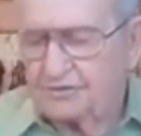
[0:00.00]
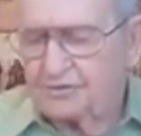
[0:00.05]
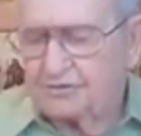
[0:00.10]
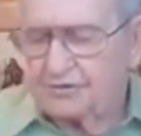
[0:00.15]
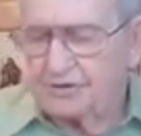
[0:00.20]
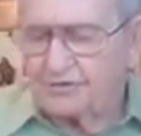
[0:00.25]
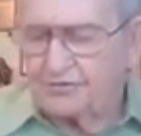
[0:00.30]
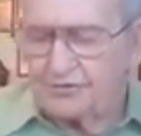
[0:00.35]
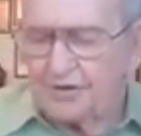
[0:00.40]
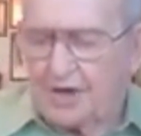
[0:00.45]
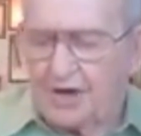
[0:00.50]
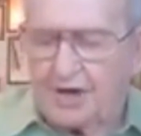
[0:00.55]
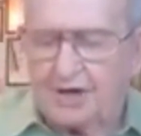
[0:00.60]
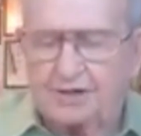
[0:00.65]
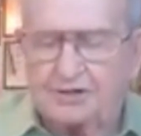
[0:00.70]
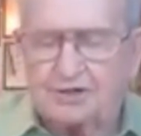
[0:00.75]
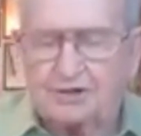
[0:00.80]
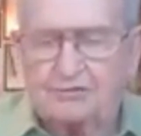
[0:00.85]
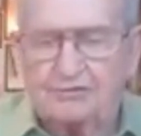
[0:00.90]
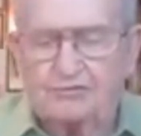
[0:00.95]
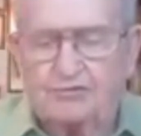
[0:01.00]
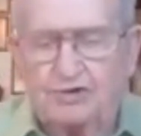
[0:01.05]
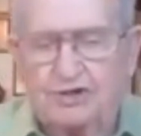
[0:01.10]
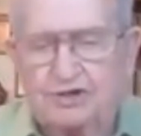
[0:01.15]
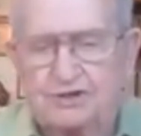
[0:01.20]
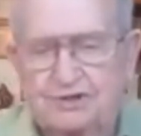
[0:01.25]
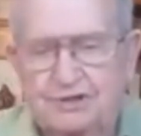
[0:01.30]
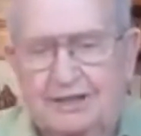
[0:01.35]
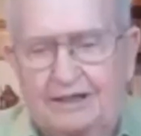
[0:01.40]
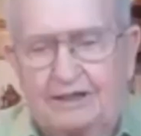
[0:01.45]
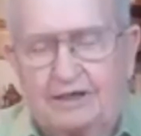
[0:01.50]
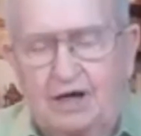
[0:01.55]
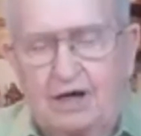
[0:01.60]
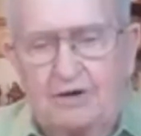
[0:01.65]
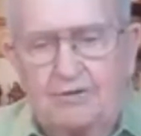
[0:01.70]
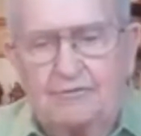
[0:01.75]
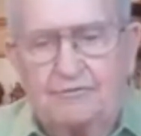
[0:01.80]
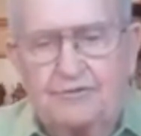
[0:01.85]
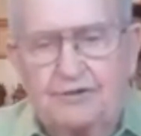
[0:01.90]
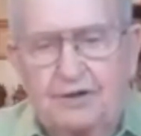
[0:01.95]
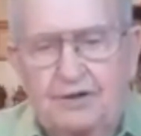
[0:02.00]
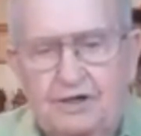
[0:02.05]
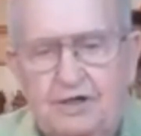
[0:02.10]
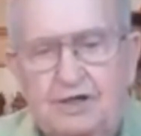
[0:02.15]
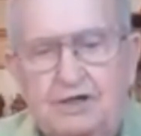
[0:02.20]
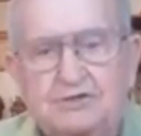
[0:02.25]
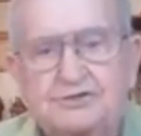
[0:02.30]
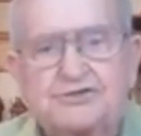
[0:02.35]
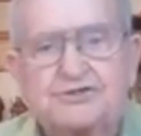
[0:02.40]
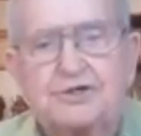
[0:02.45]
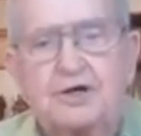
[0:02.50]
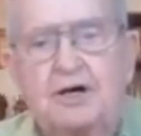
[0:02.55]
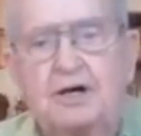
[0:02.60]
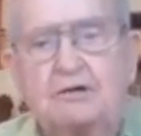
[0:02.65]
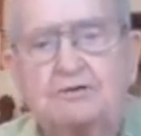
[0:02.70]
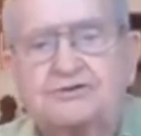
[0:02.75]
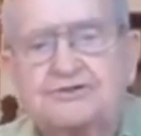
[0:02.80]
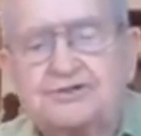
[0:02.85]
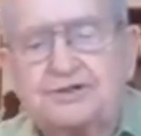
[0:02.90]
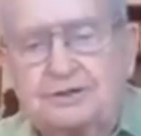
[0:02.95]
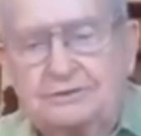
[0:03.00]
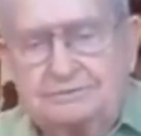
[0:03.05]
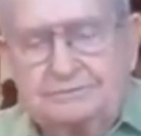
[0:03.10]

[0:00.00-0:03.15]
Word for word: the things that we've seen of the insults